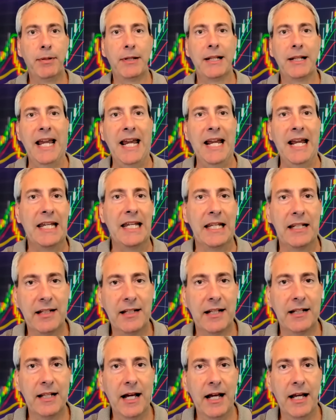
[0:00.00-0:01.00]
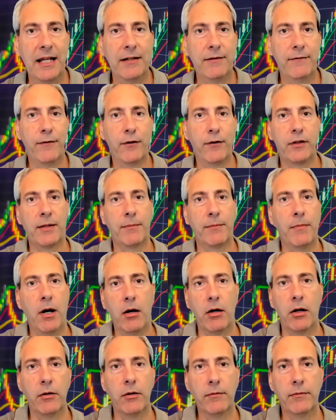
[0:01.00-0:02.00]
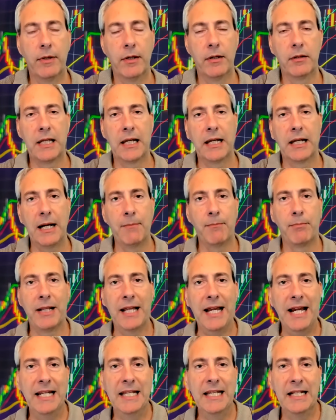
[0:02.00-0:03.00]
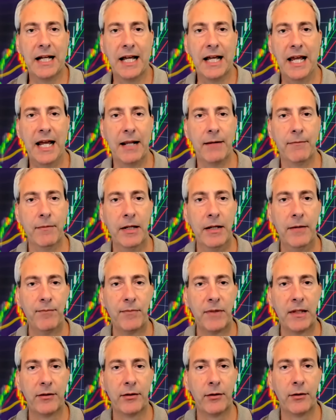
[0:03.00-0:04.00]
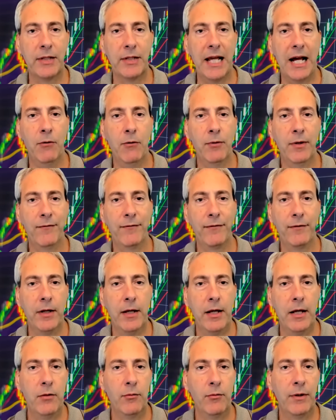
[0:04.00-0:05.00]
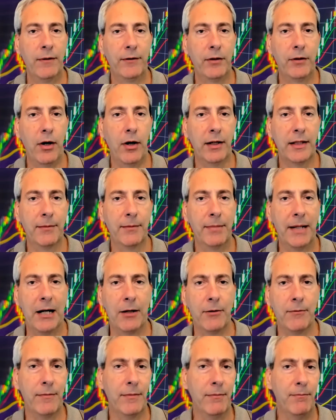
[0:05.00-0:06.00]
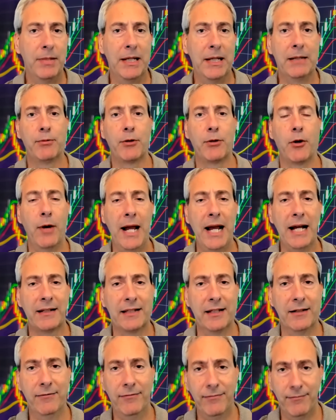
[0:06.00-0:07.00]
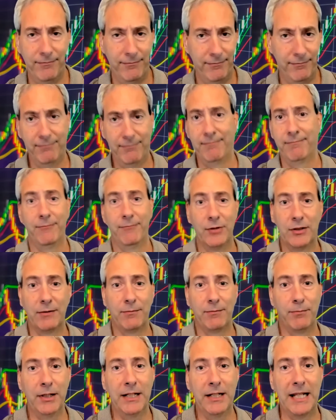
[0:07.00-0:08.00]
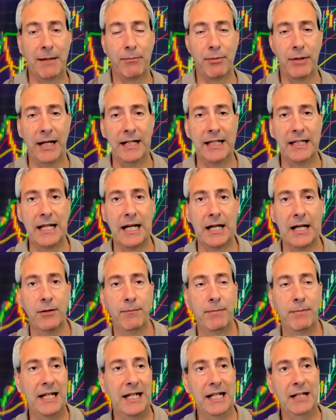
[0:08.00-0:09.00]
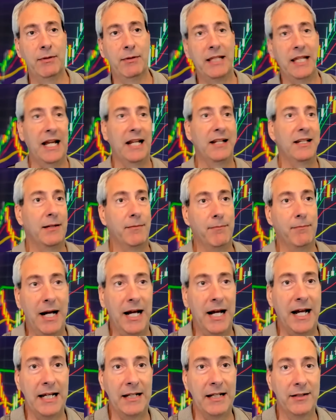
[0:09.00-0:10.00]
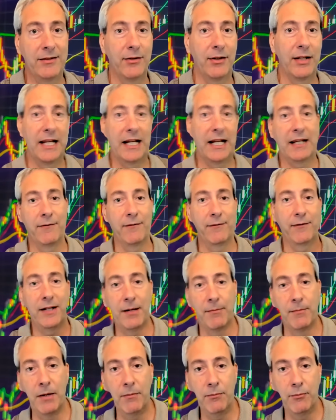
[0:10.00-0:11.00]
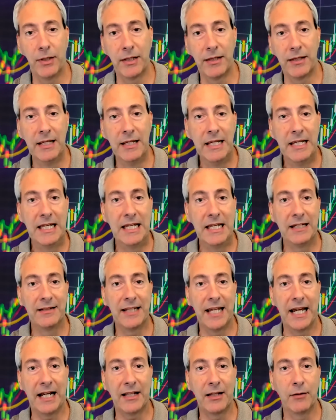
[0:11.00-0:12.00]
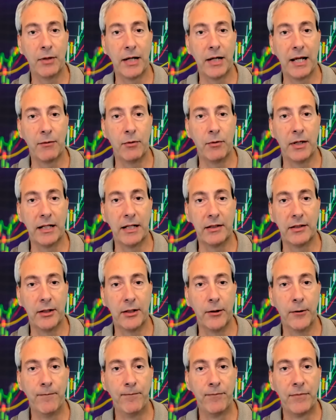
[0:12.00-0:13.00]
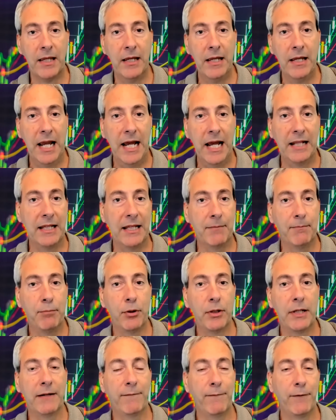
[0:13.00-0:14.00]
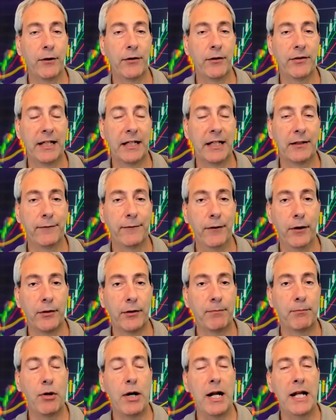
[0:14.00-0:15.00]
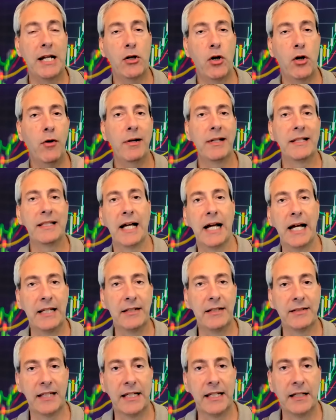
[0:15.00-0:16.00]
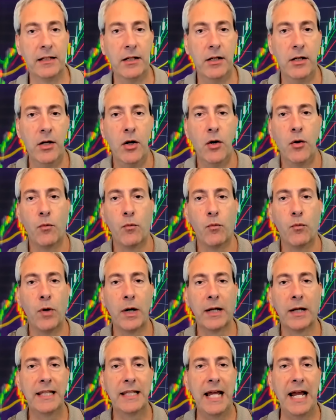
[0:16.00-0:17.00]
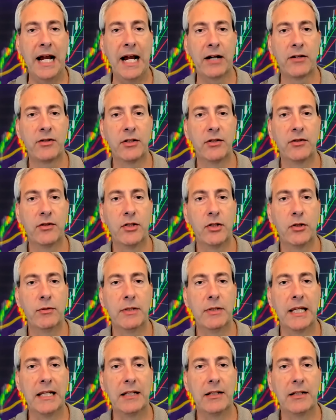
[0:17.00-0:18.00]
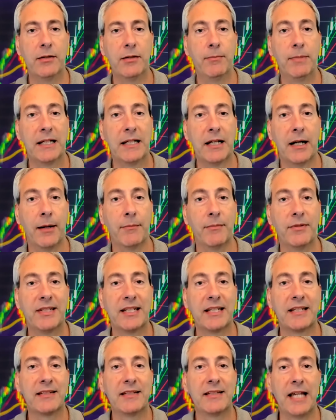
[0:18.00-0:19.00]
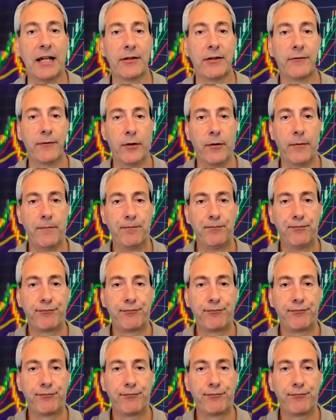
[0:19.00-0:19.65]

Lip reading: planning tonight for tomorrow. Okay, I'm planning ahead. So now we've talked about being proactive, which is putting that plan together, beginning with the end in mind so that I can come up with exactly what I want to do. And then putting first things first, prioritizing what actions you need to become successful.